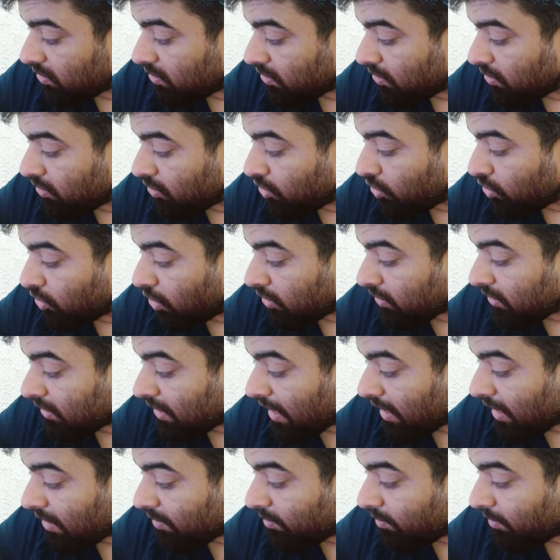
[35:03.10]
not
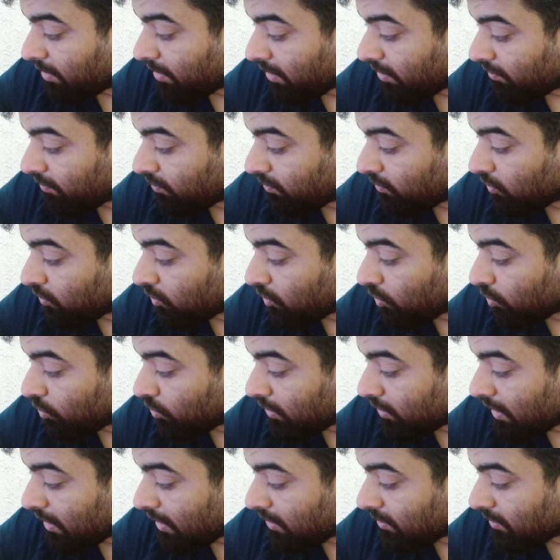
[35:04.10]
that brave to do
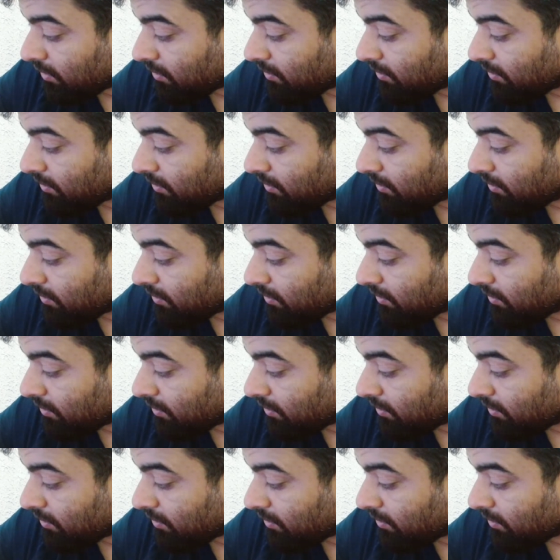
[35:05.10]
that.